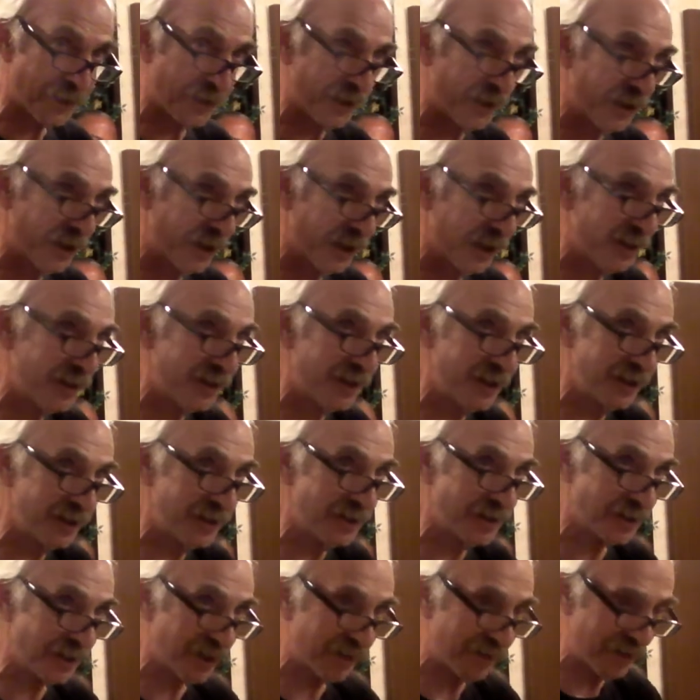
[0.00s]
in
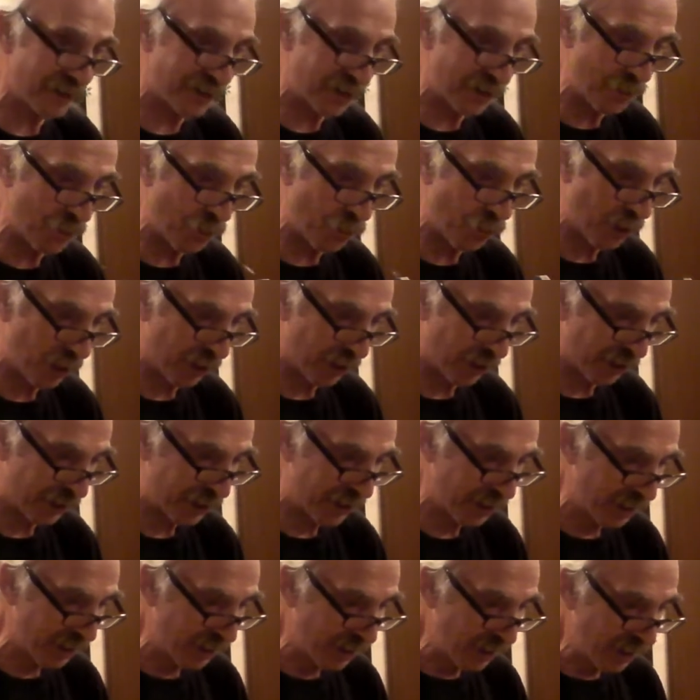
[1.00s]
1971,
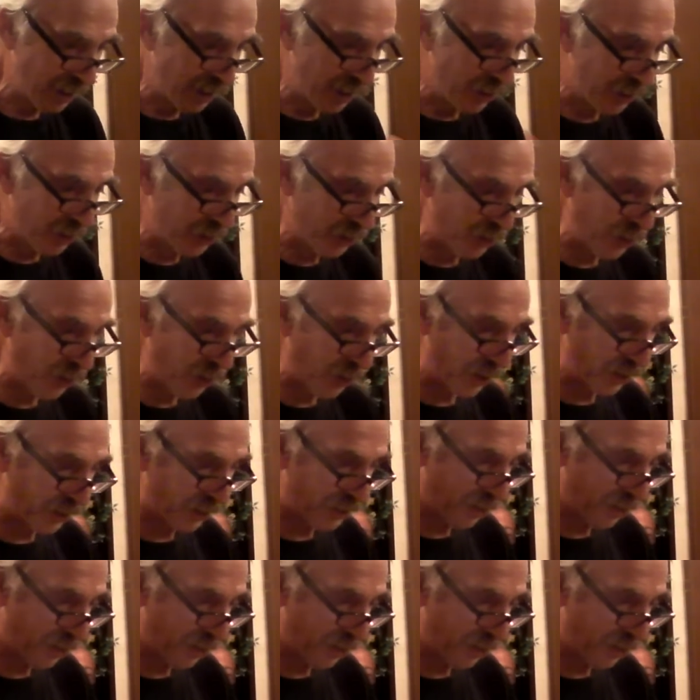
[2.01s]
New York